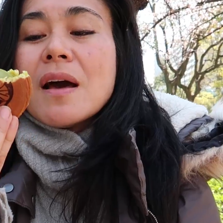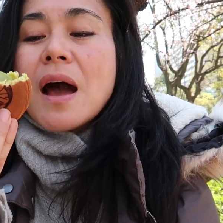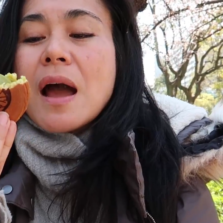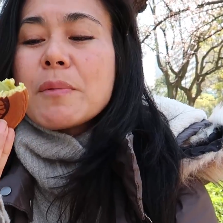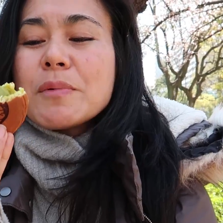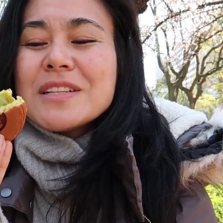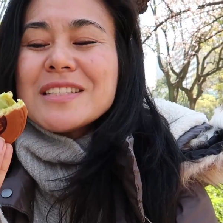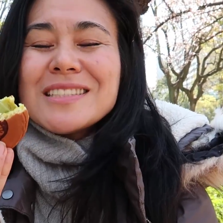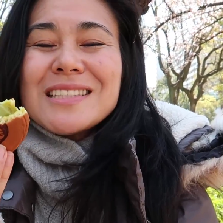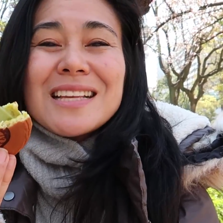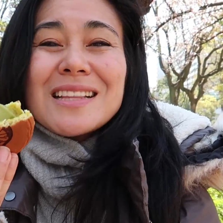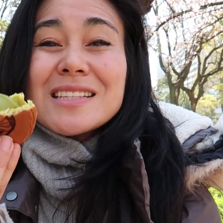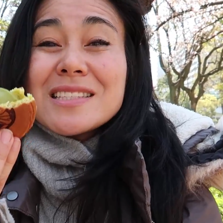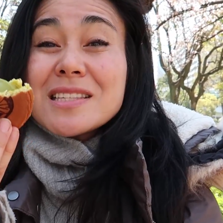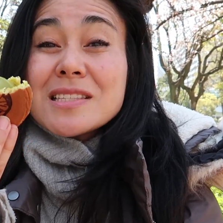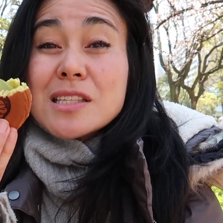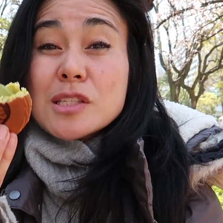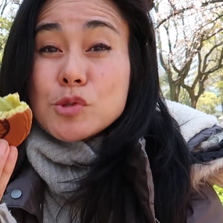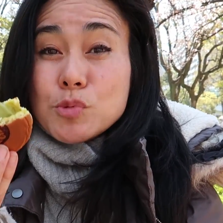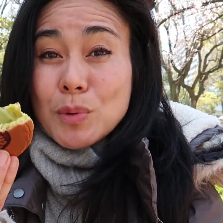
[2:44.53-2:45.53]
I wouldn't say this
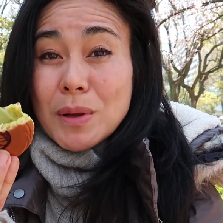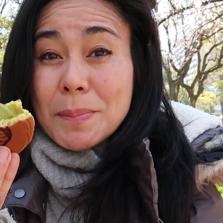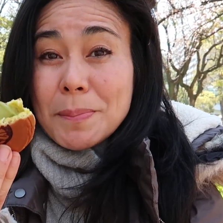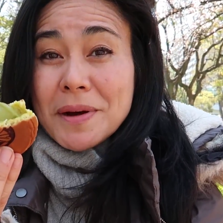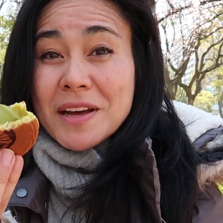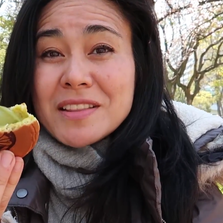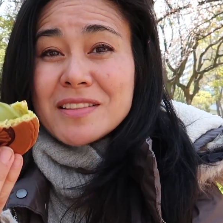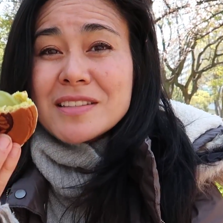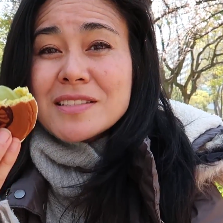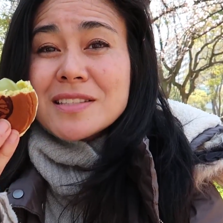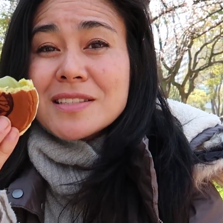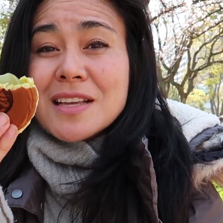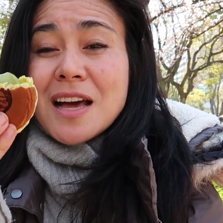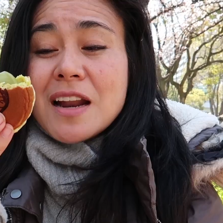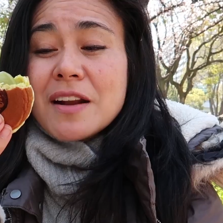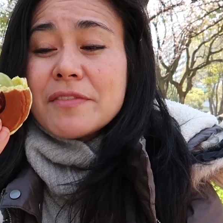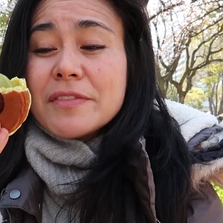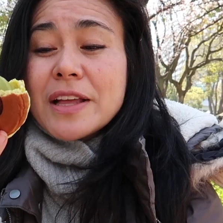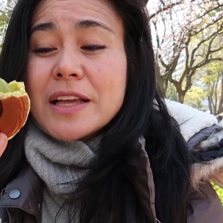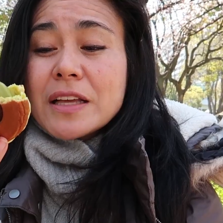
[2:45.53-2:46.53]
is a sweet bun. This is
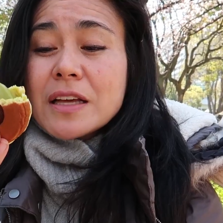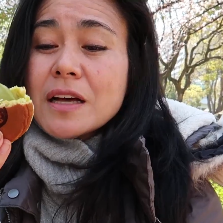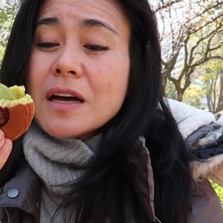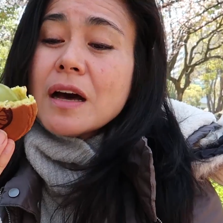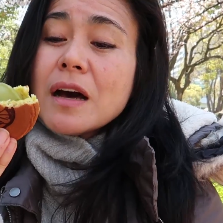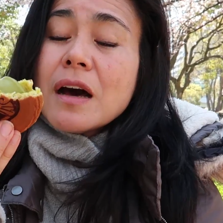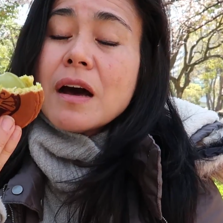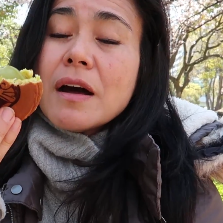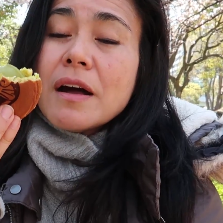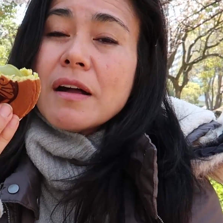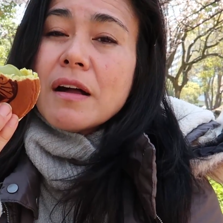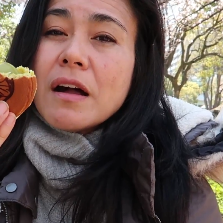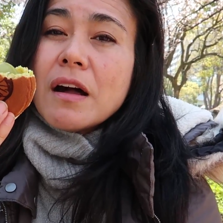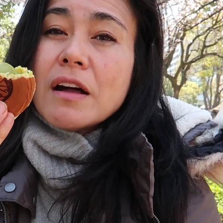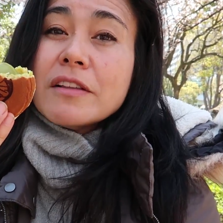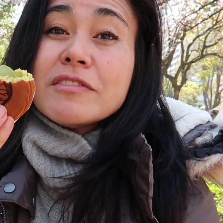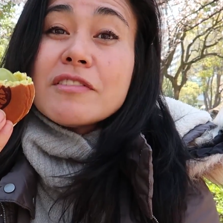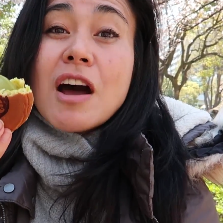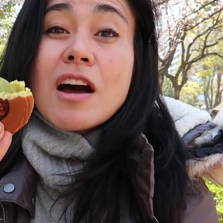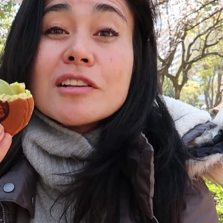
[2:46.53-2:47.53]
kind of like
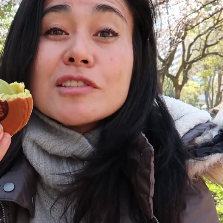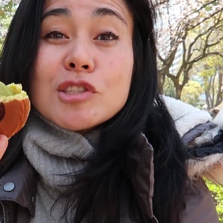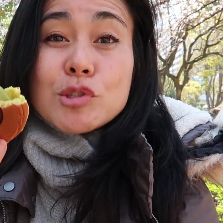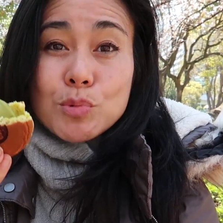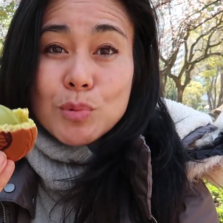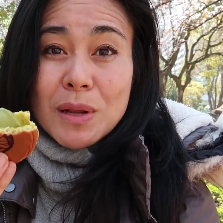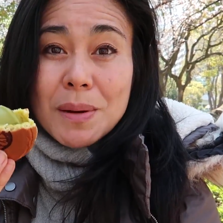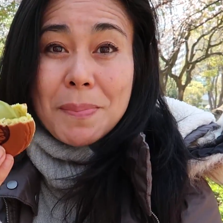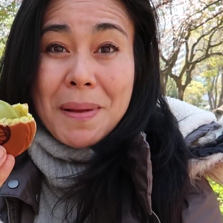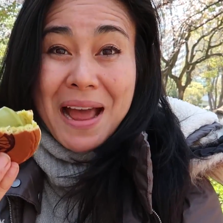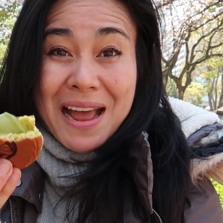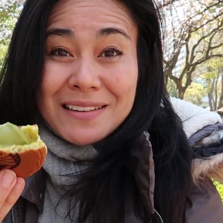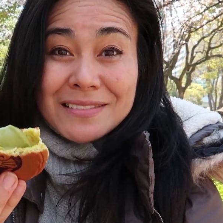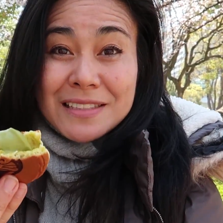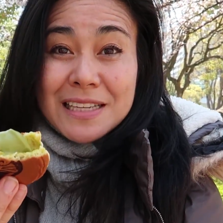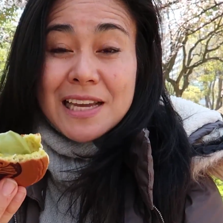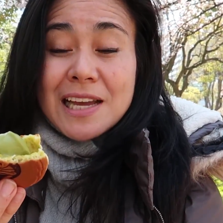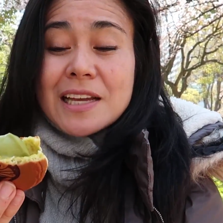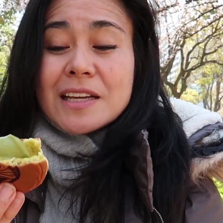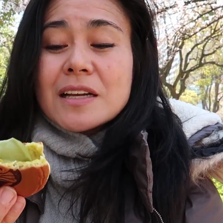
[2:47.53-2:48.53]
a non-sweet
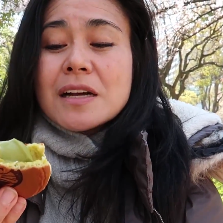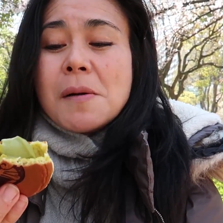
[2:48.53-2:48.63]
pancake.